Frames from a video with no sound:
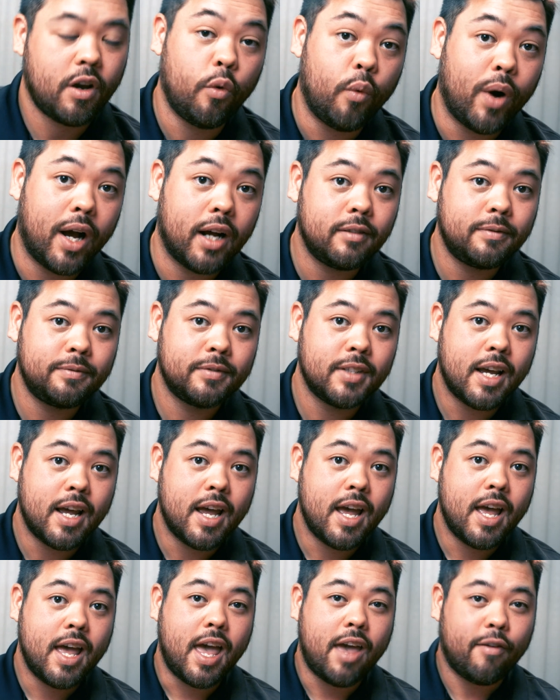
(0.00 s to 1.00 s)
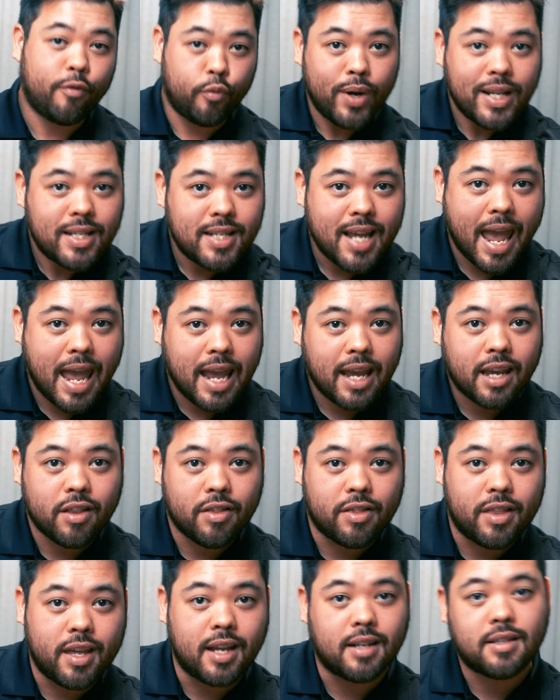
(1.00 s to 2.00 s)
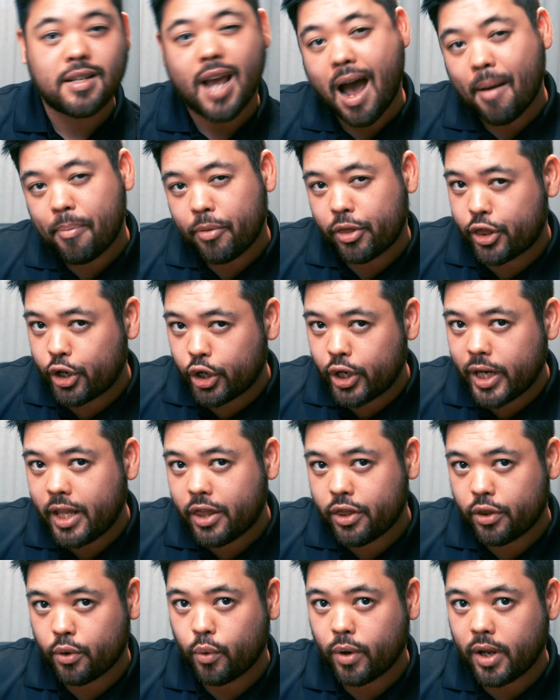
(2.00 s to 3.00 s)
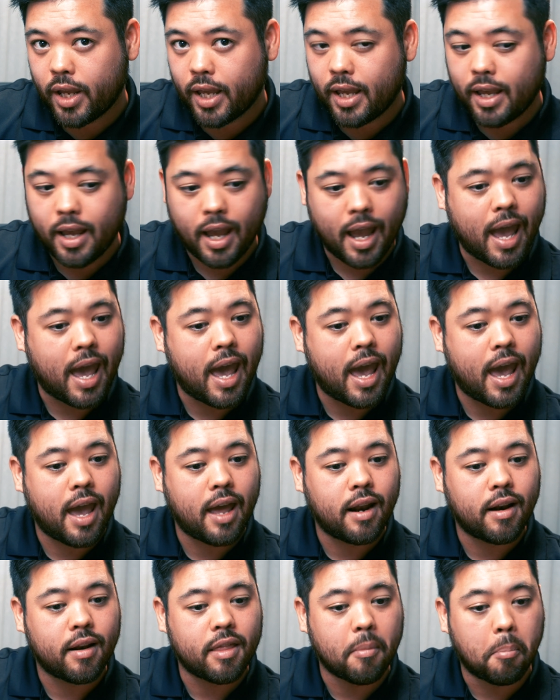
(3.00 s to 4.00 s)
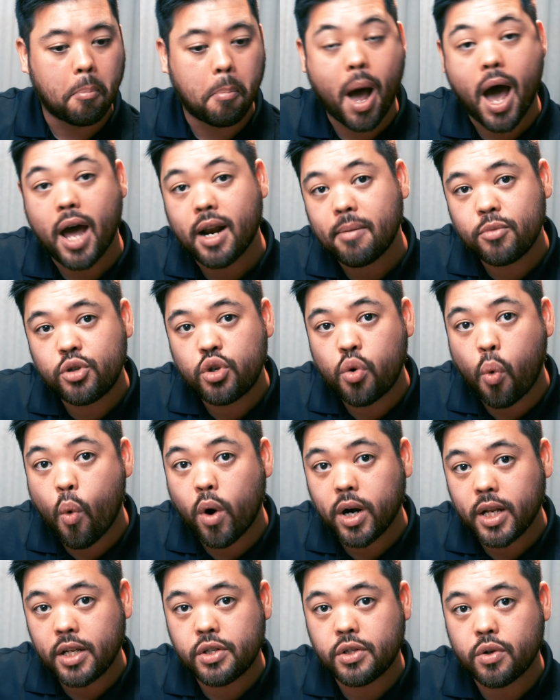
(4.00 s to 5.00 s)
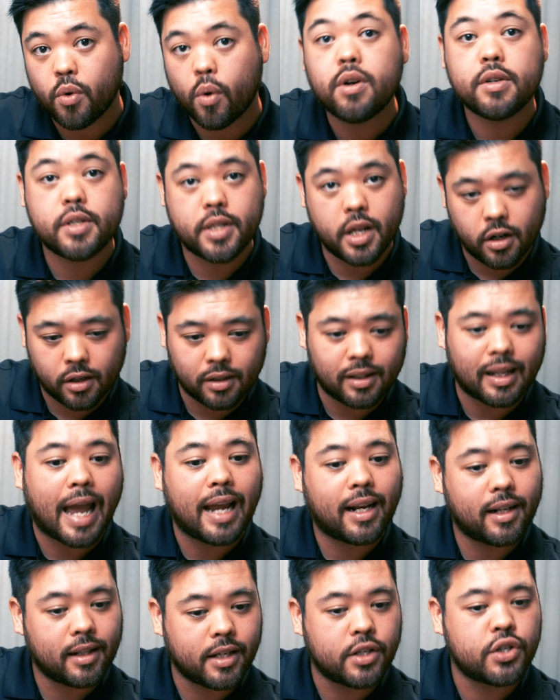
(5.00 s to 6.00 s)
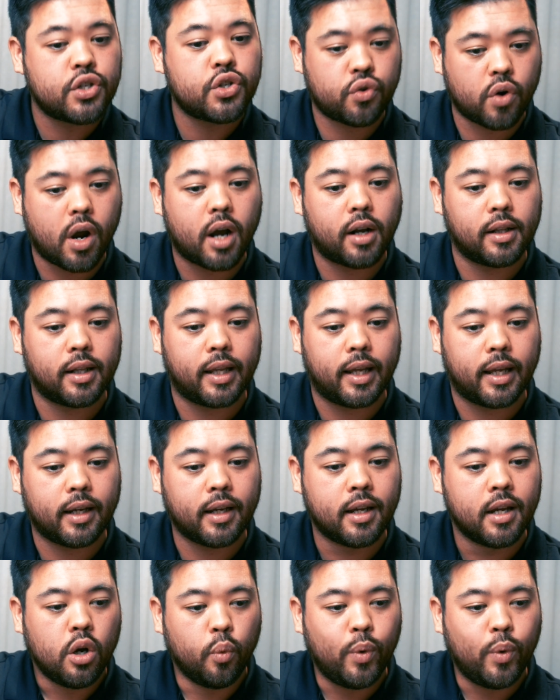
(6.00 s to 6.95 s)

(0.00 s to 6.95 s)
Well, if we take the top 33 and the bottom 20 stores that are likely struggling,